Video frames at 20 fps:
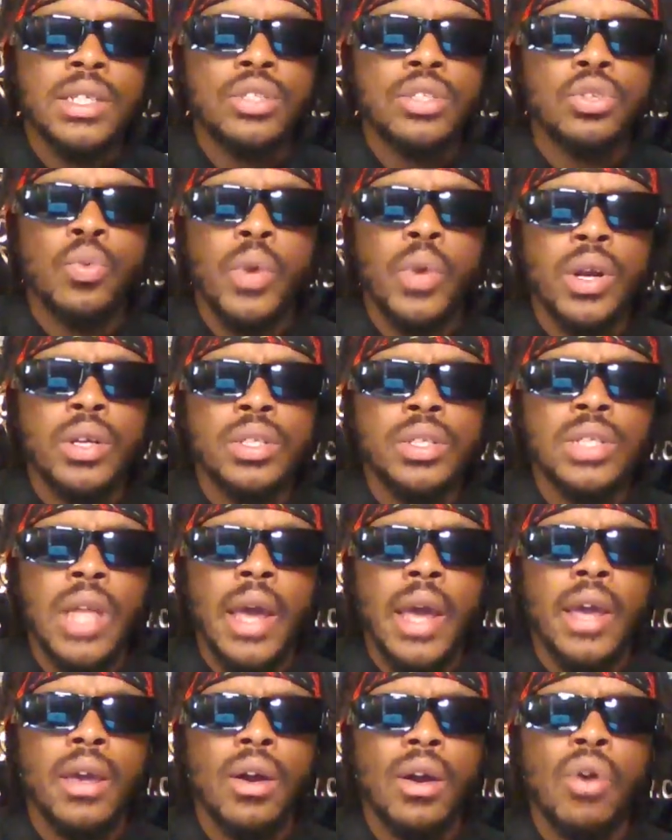to where it's
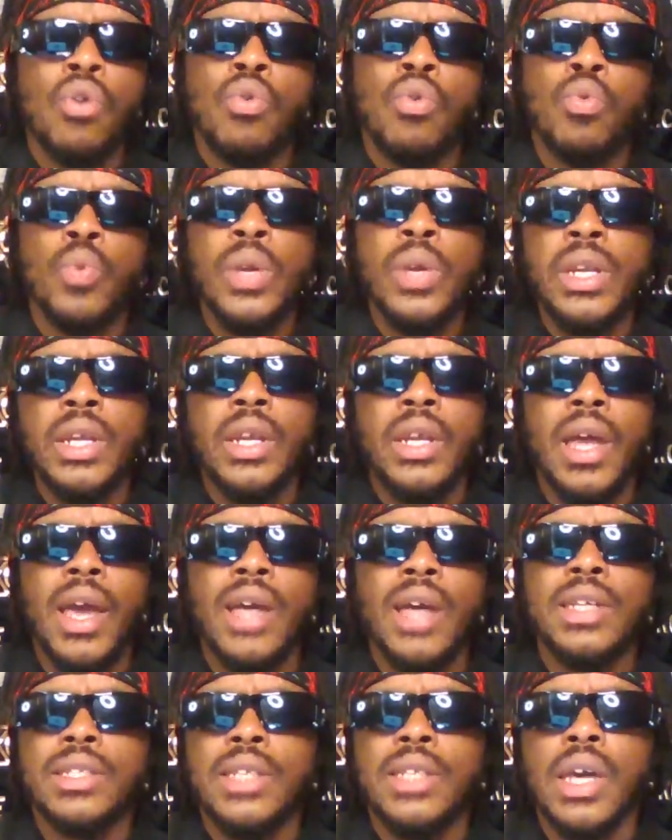like, oh, we need to have
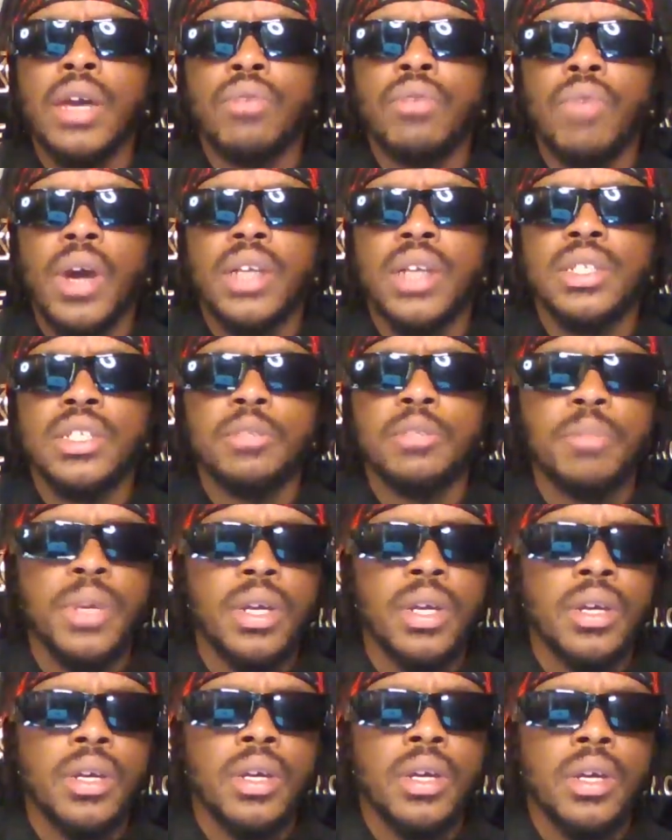the same rights as men.
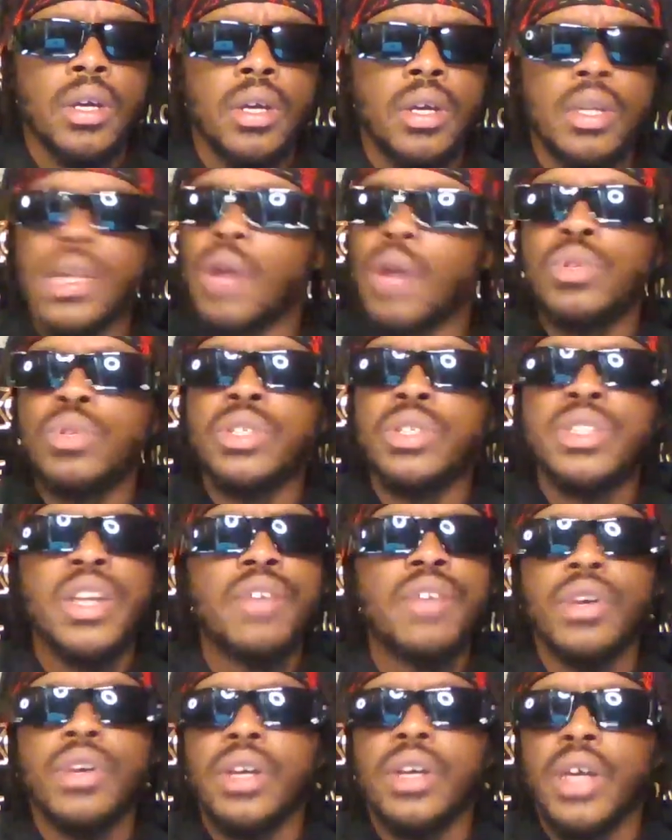That was
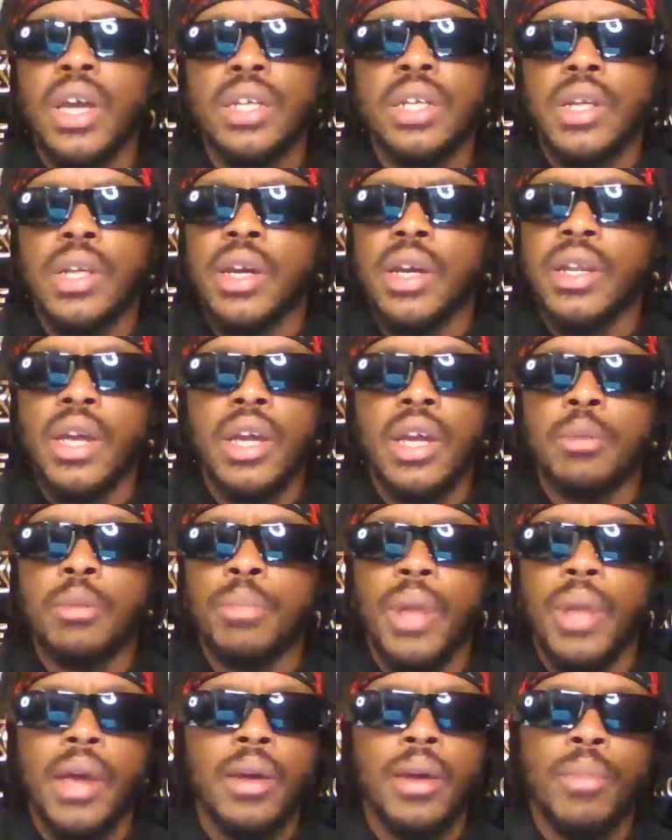never the case like that in the
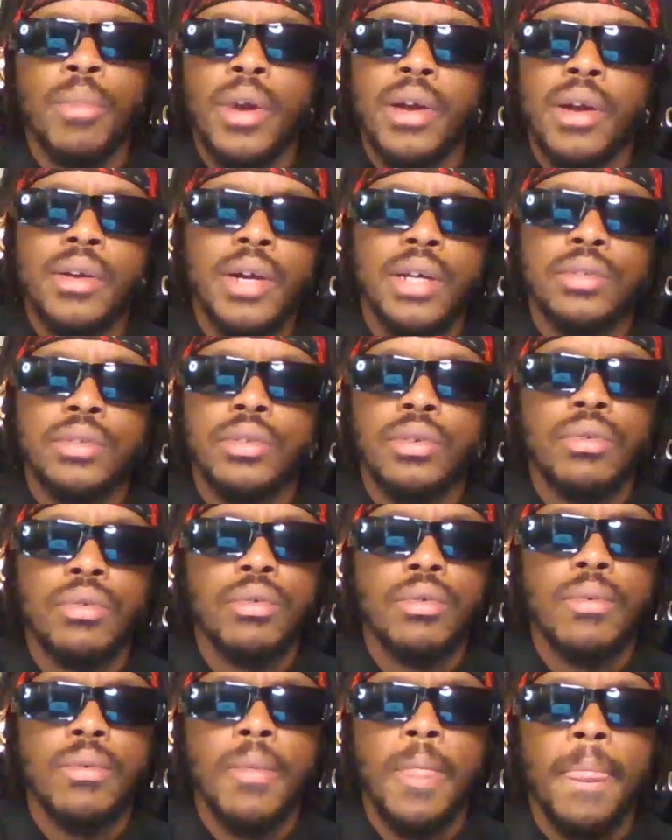black and brown household.
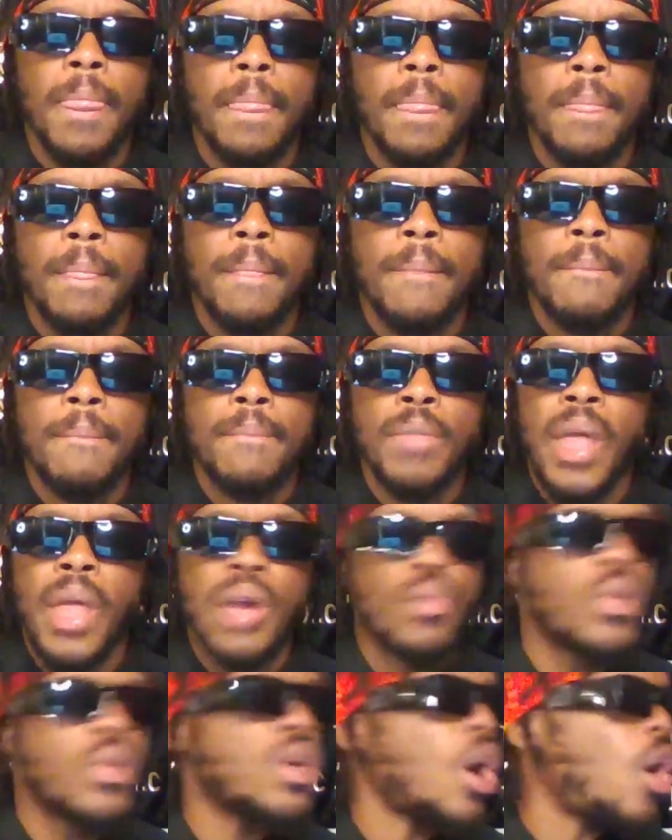Like
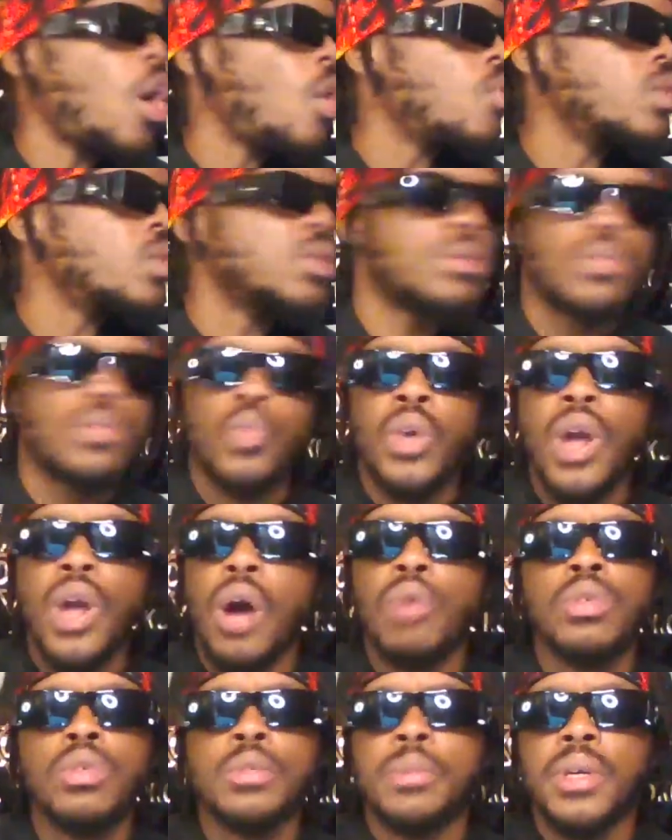we always been
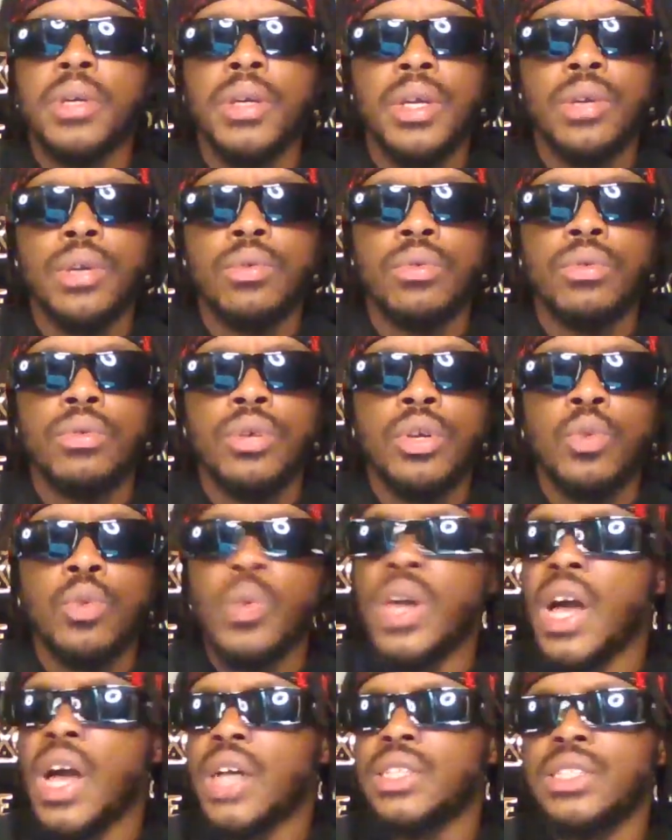equal. We
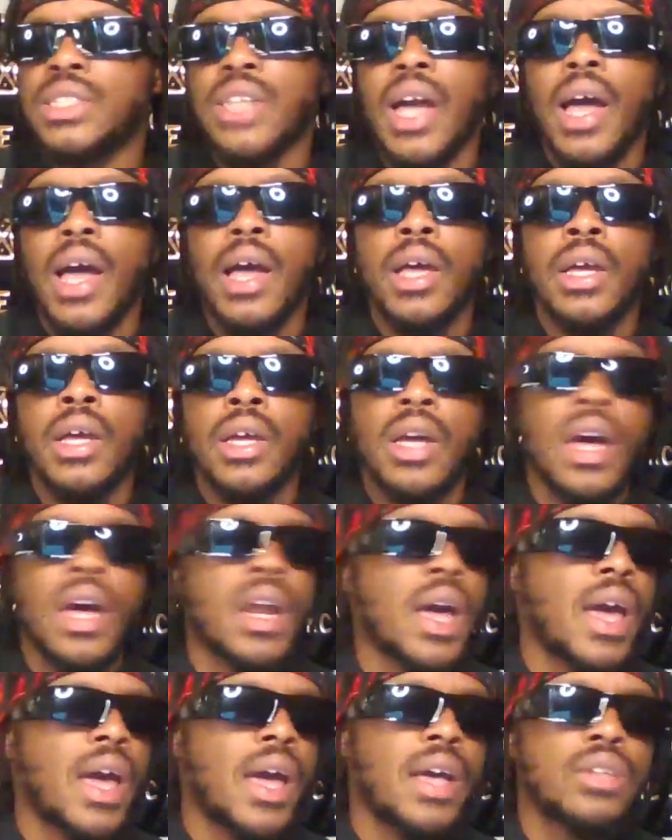got shot, got an
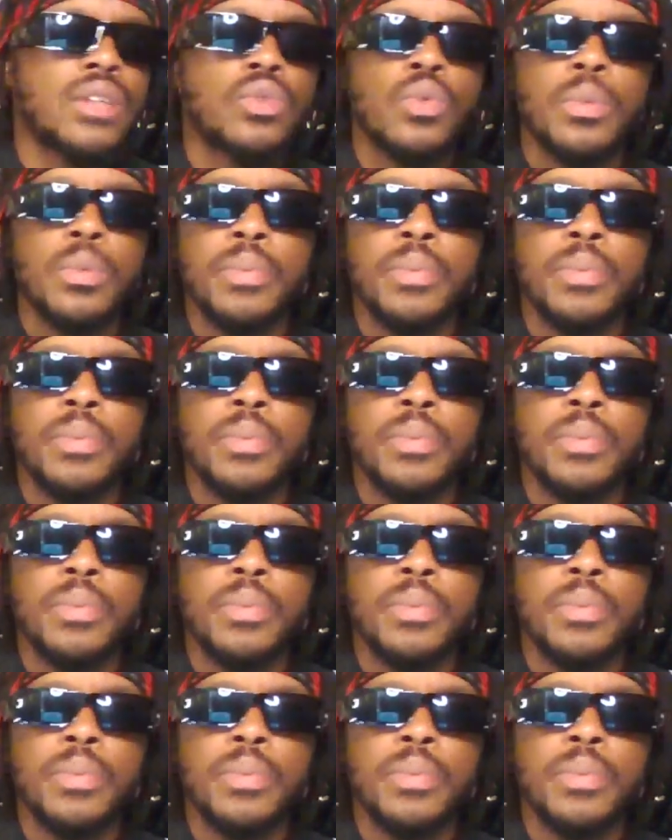ass whoop,